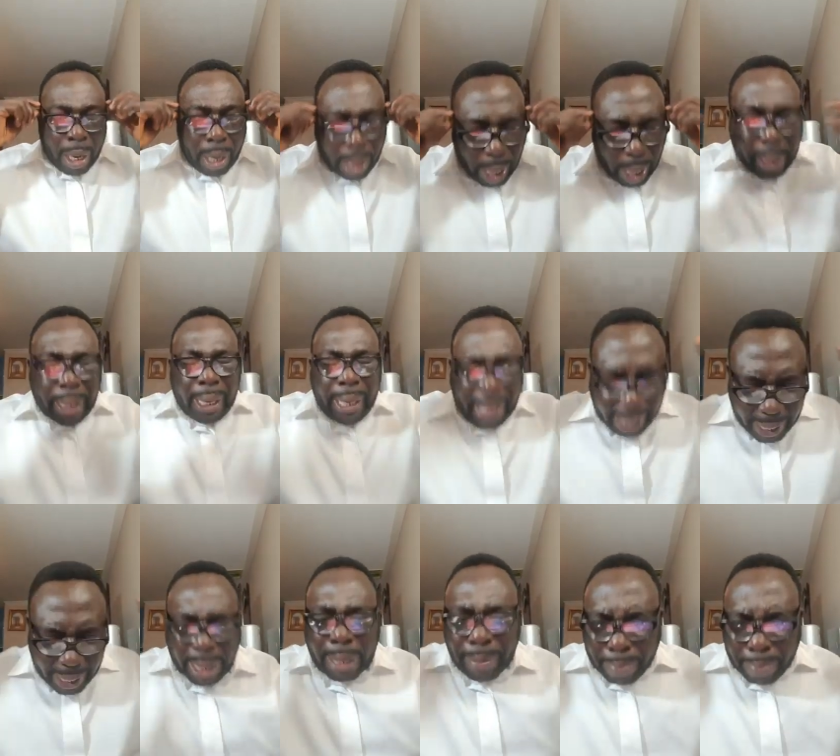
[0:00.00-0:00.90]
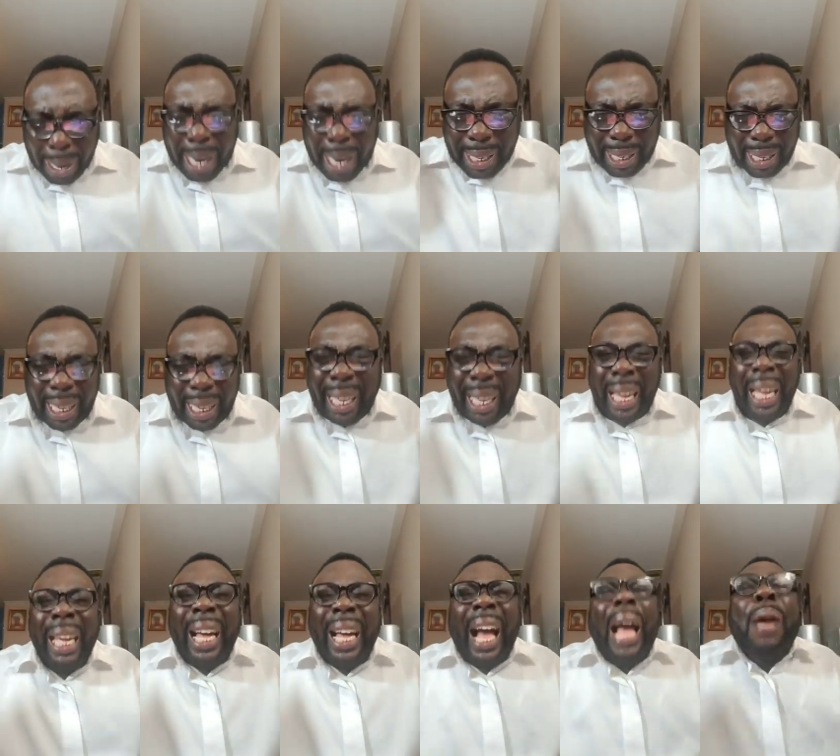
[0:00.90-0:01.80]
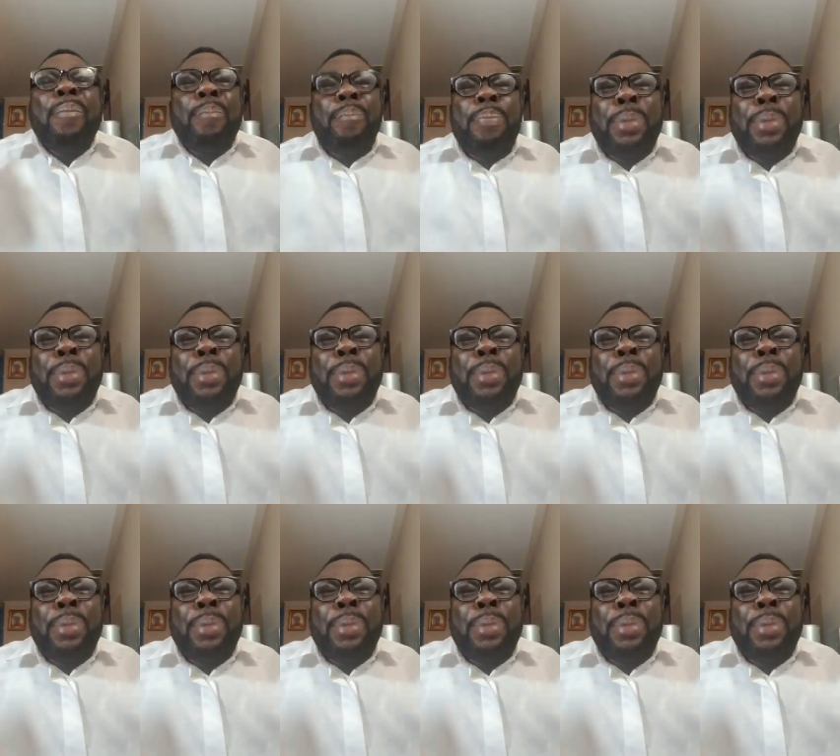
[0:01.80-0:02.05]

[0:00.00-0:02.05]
Let this month I